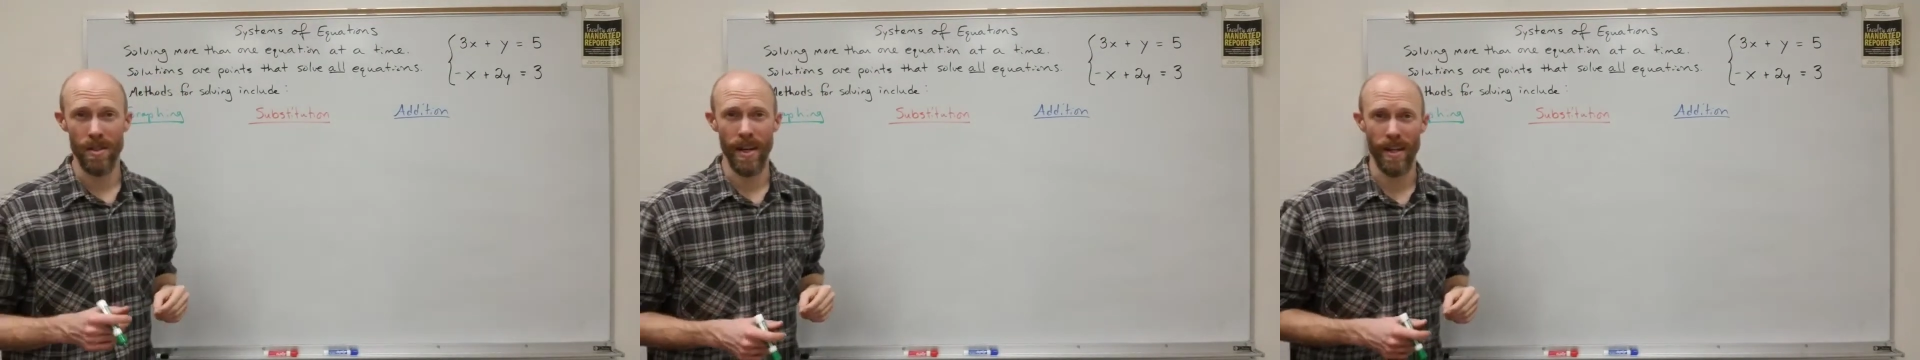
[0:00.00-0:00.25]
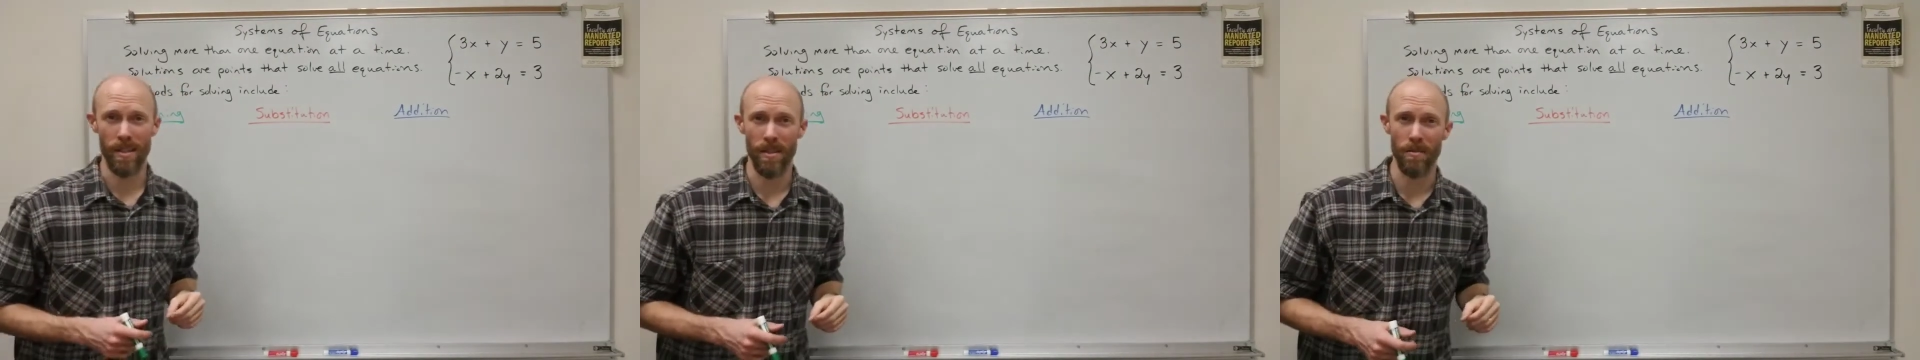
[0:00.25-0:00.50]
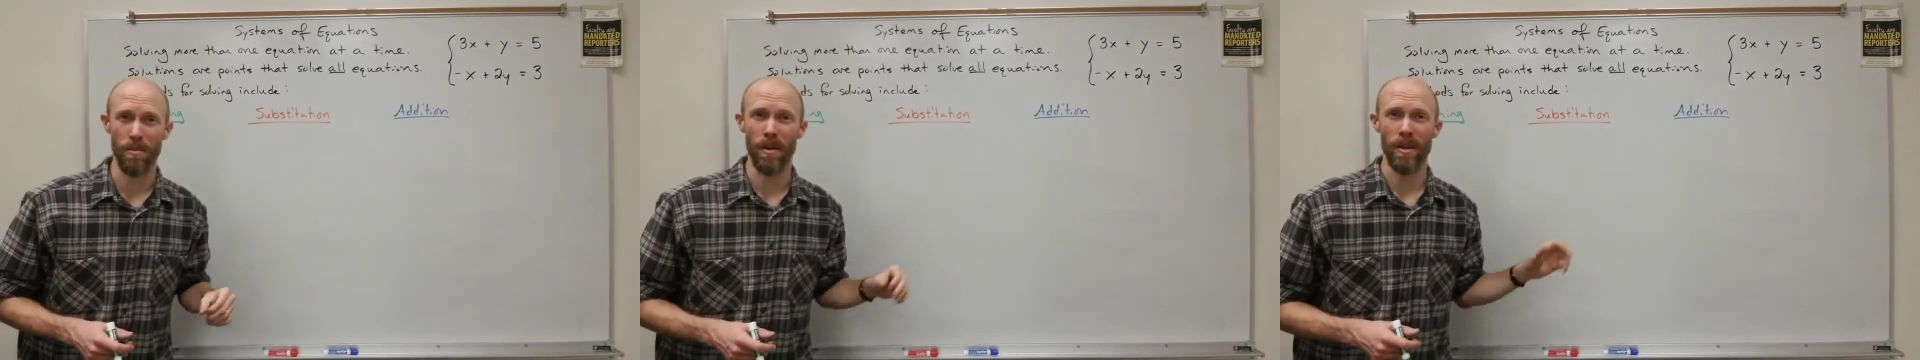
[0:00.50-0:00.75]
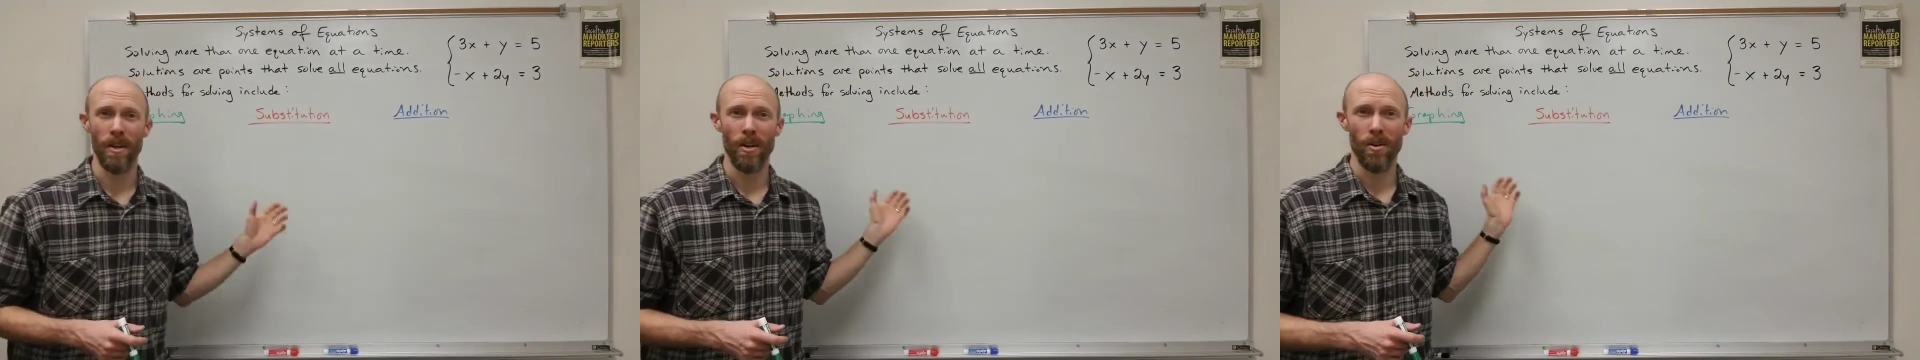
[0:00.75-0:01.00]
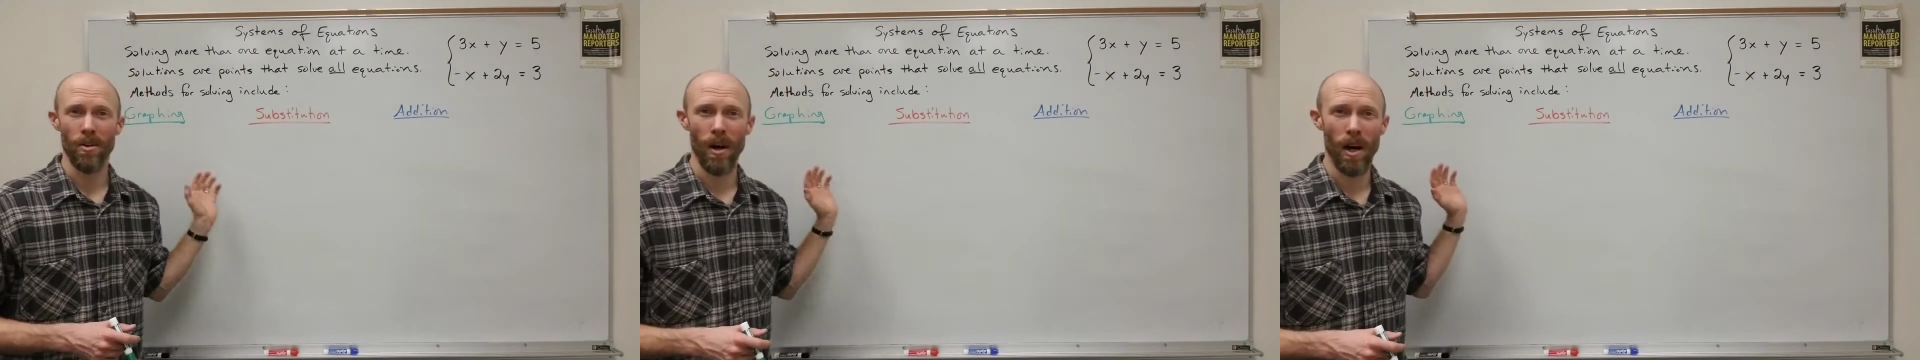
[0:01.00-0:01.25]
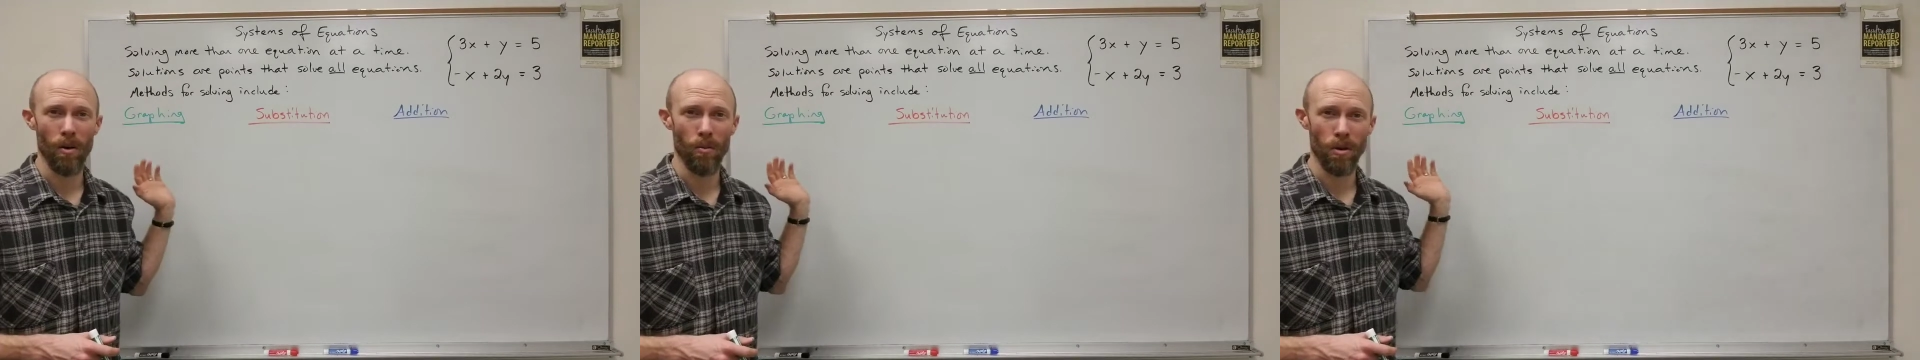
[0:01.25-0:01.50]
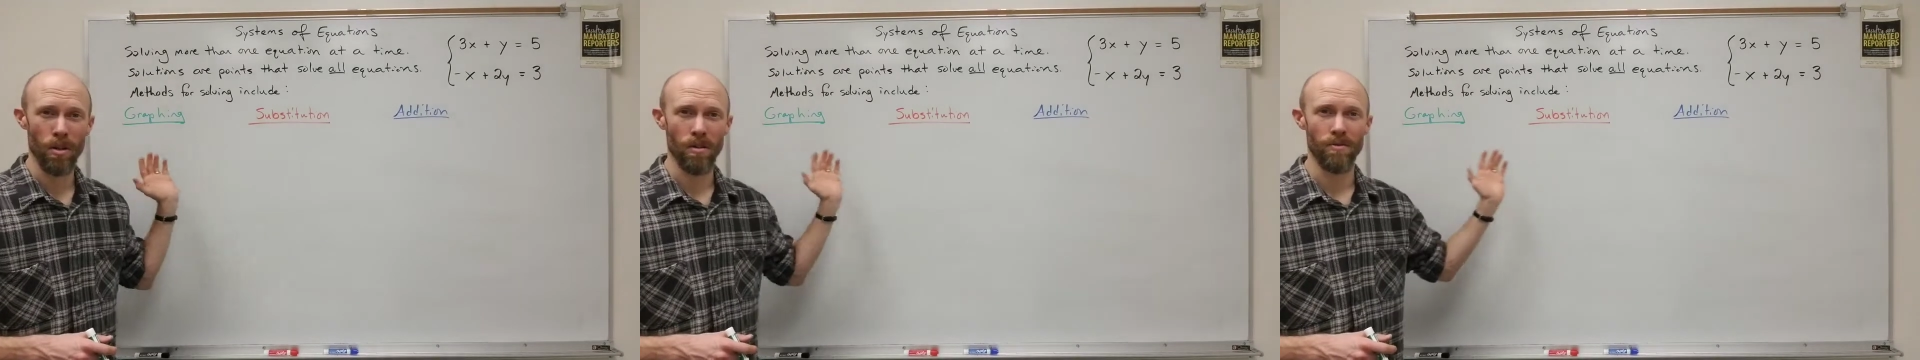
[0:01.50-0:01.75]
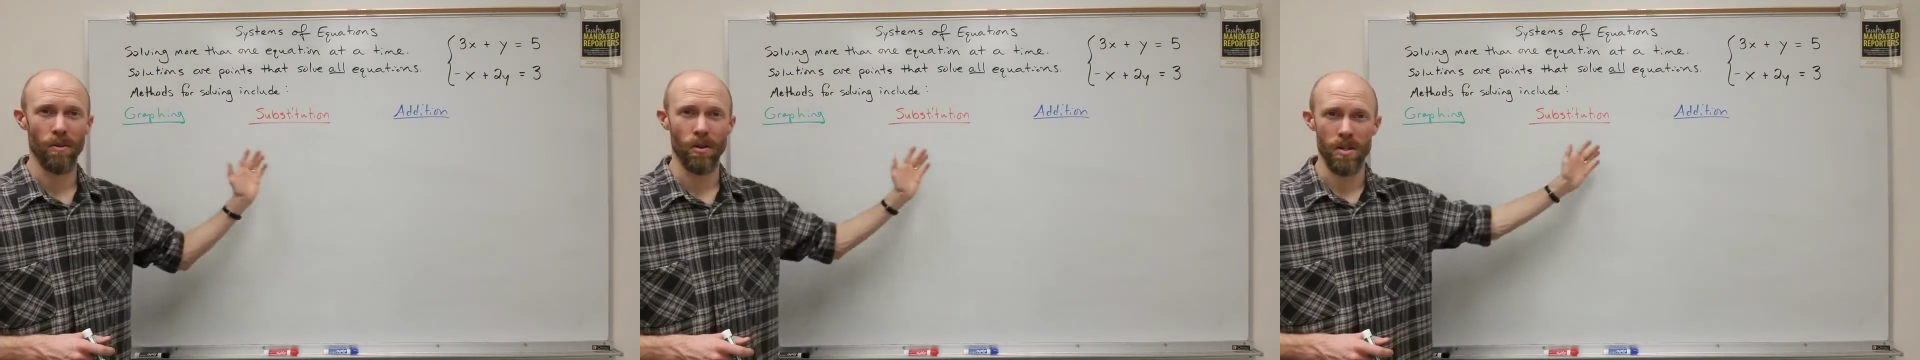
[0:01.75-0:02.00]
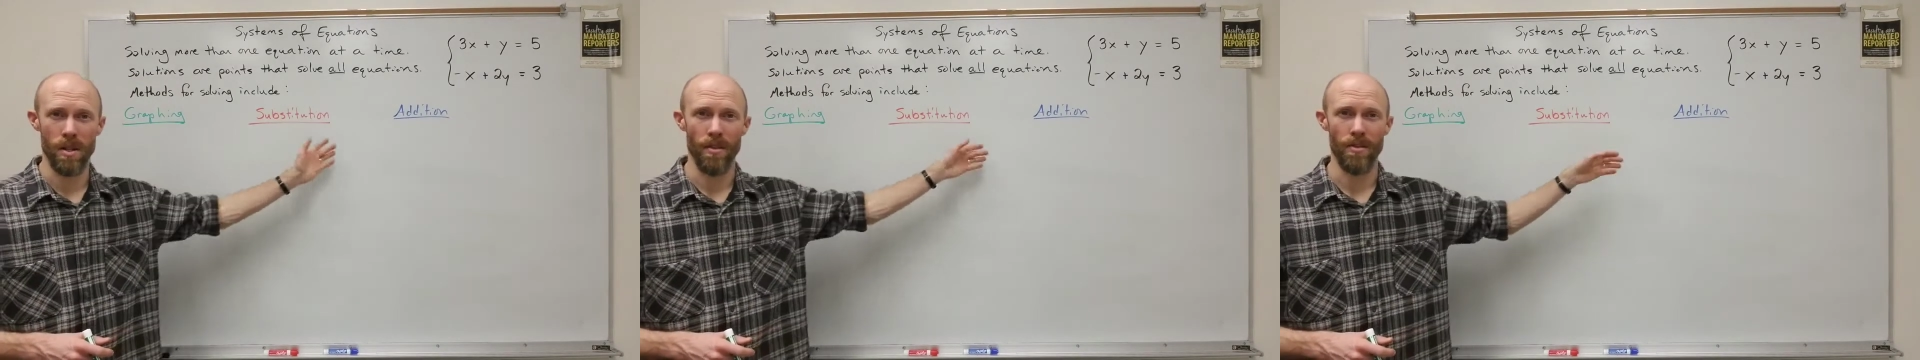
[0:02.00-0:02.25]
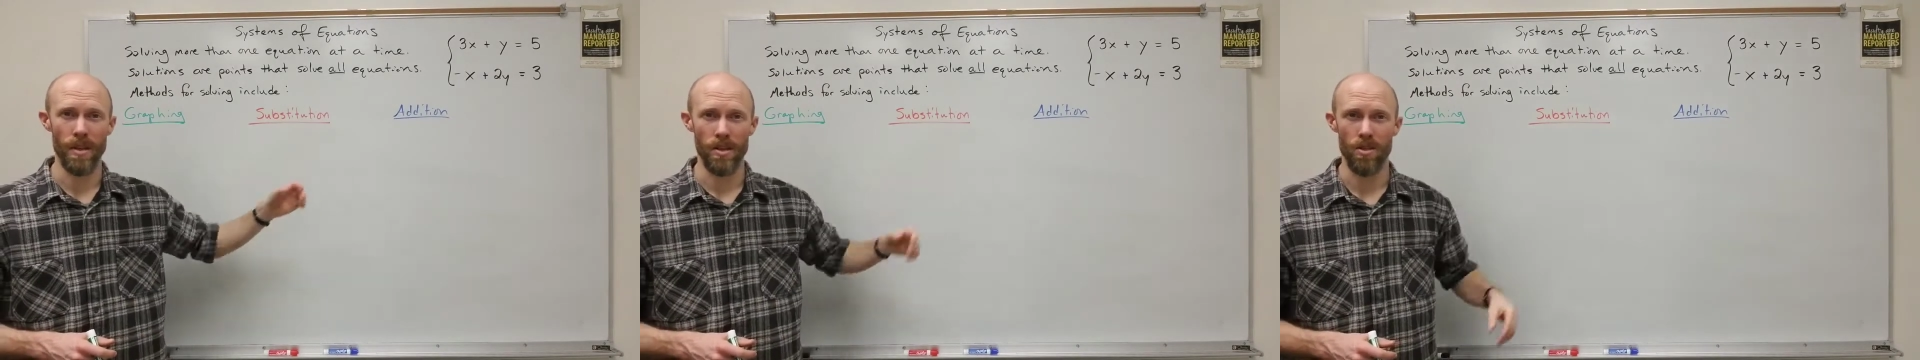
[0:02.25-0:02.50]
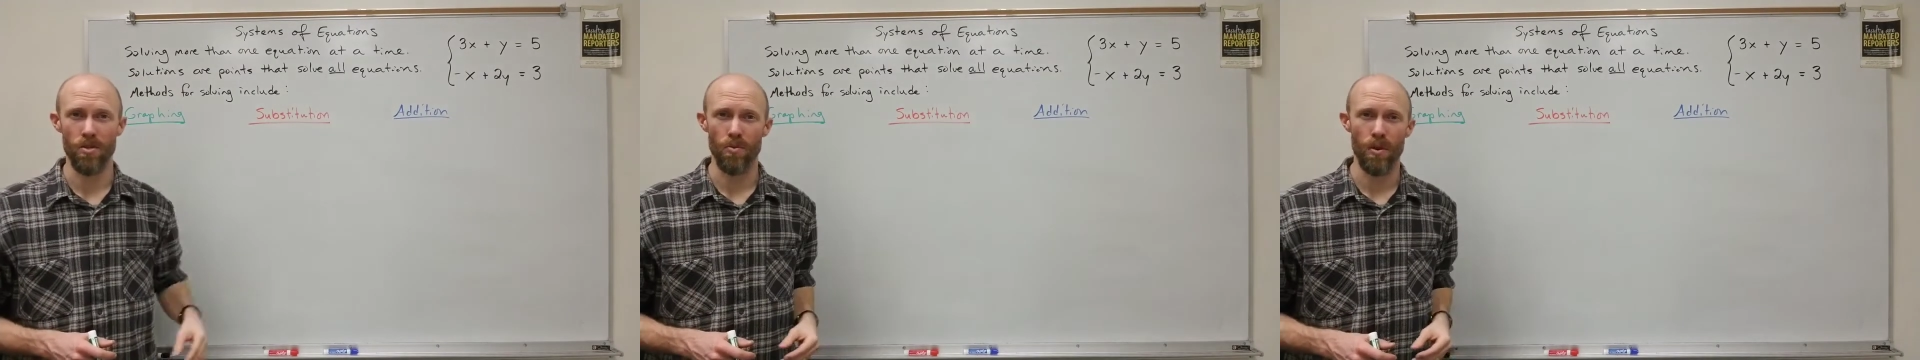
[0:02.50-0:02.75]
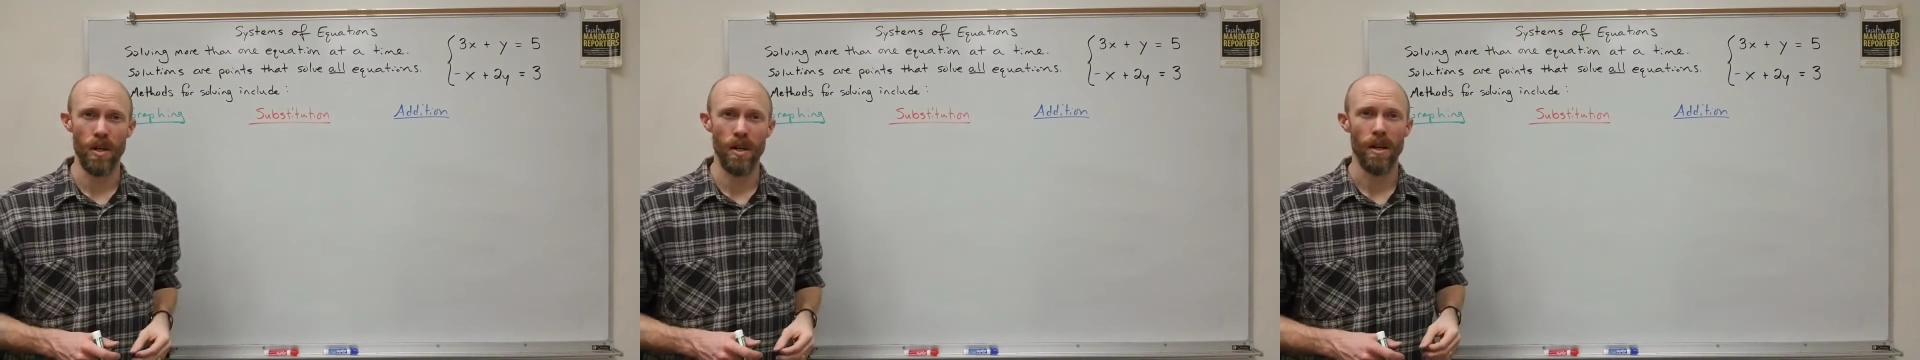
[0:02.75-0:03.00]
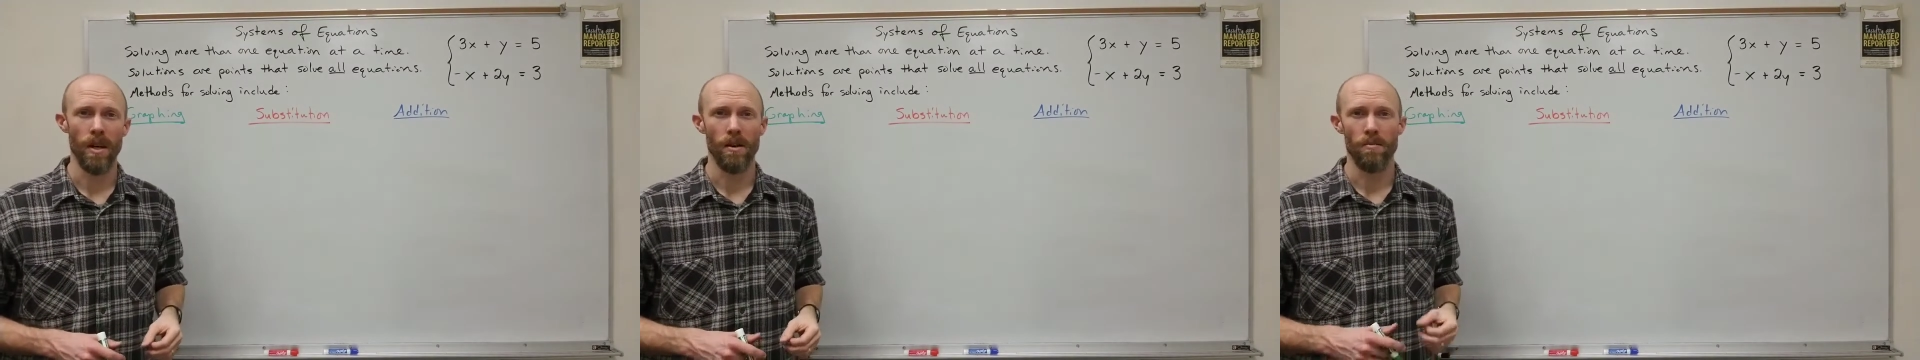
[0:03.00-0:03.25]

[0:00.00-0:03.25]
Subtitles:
actually, but we're going to focus on these three